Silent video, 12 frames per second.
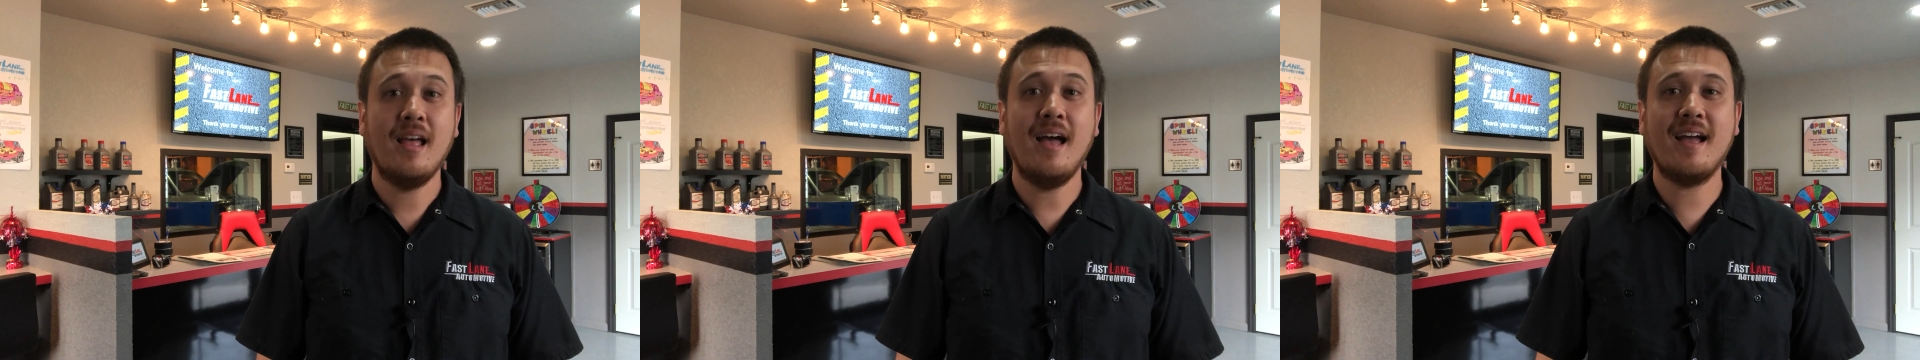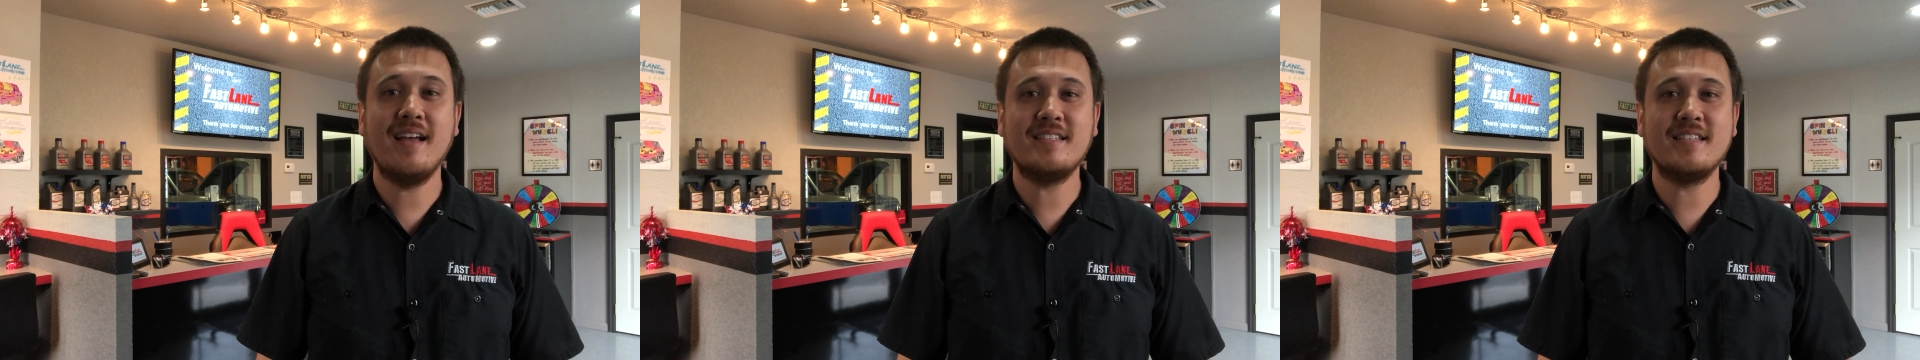
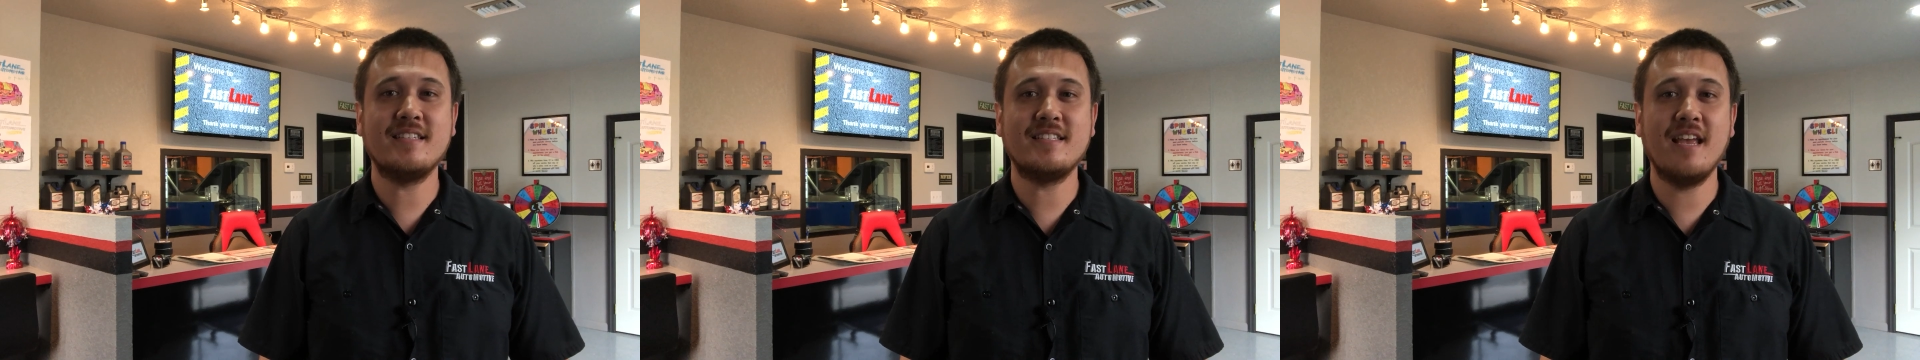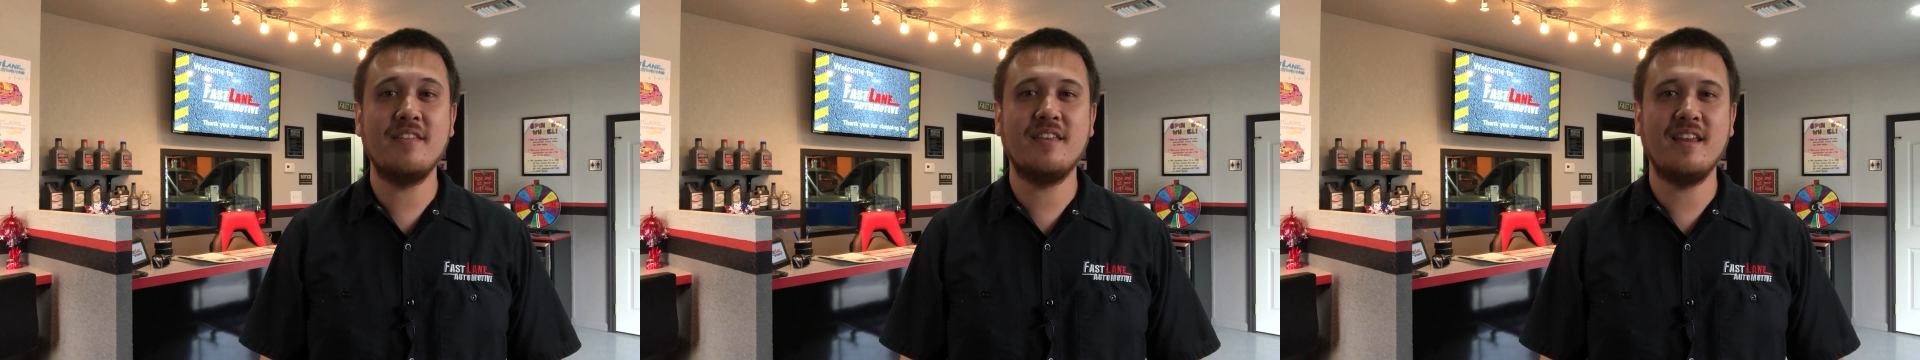Hi guys, this
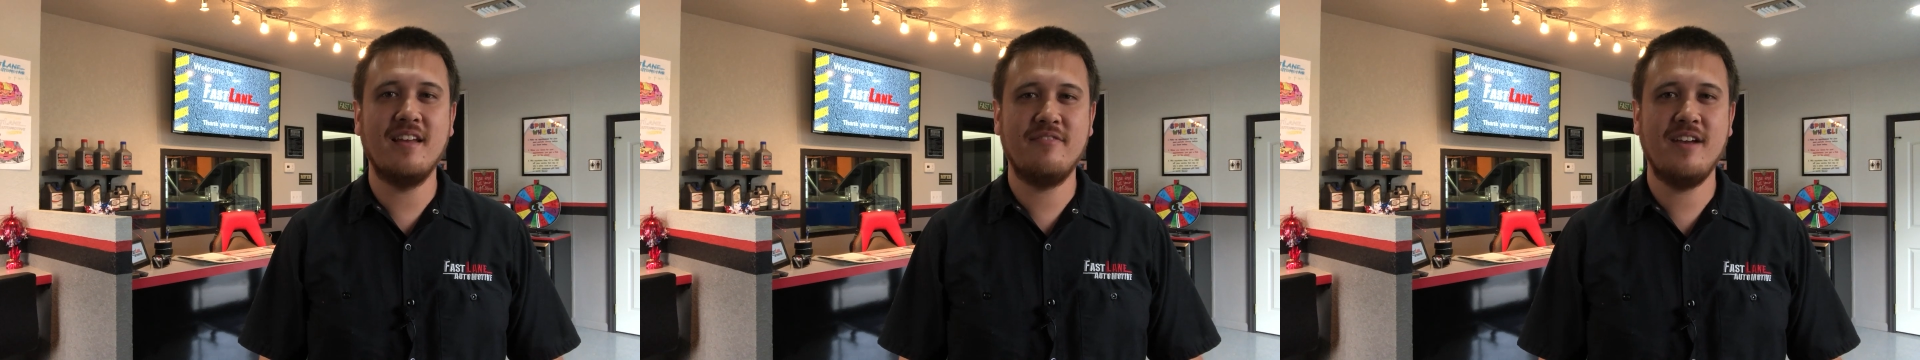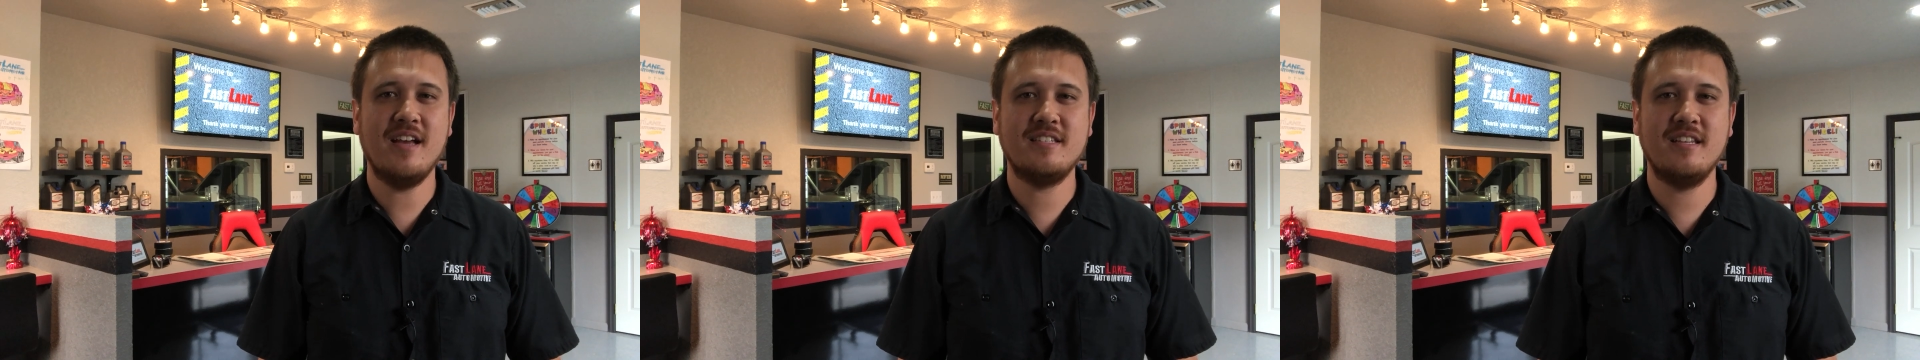is Anthony
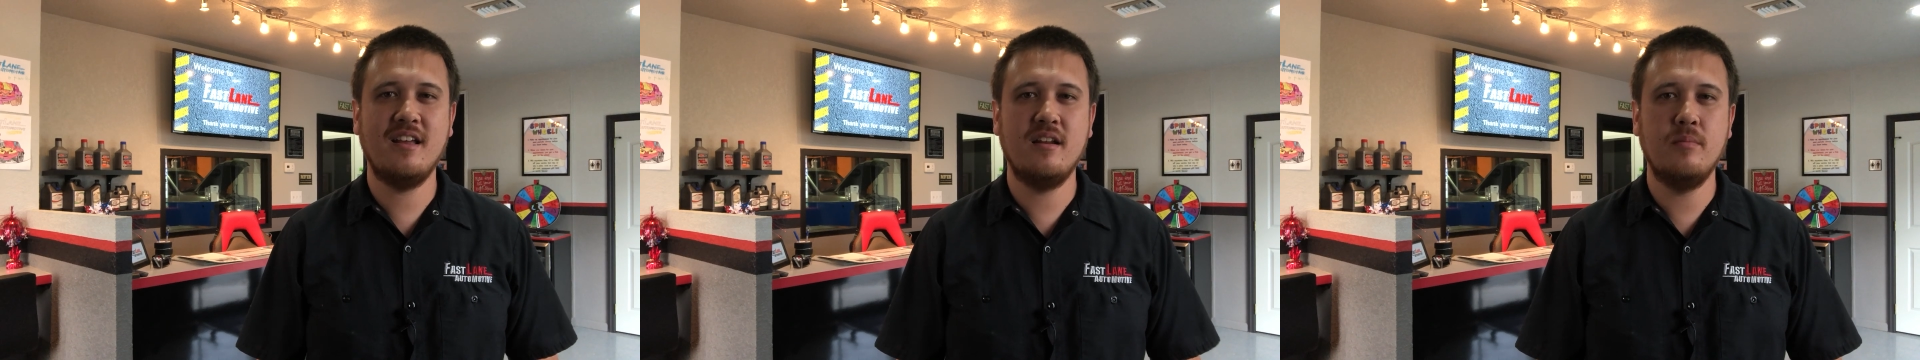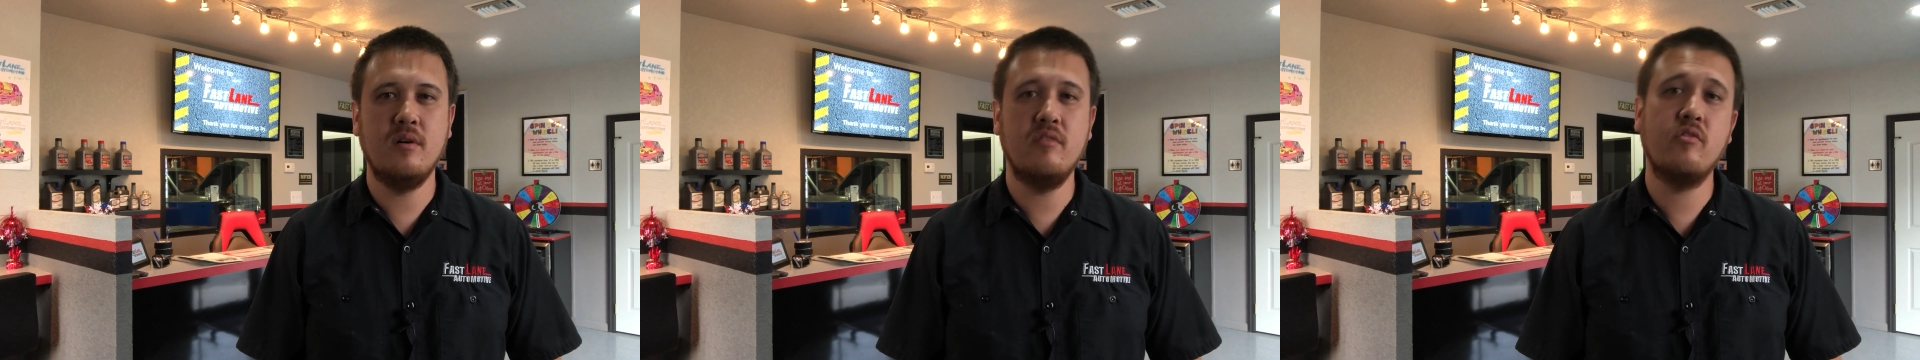at Fastlane
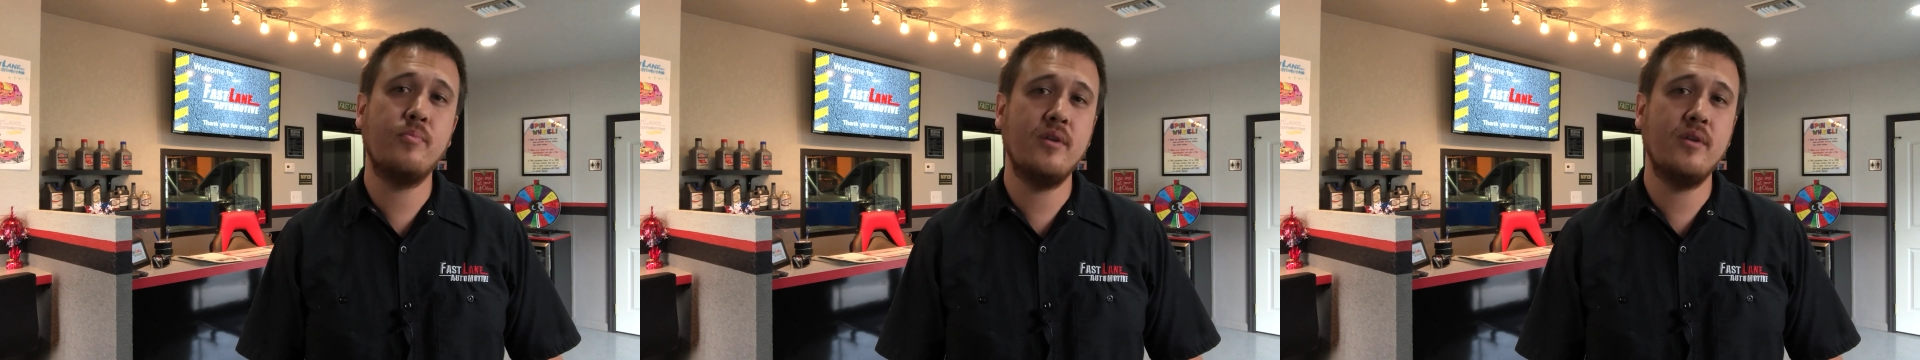Automotive.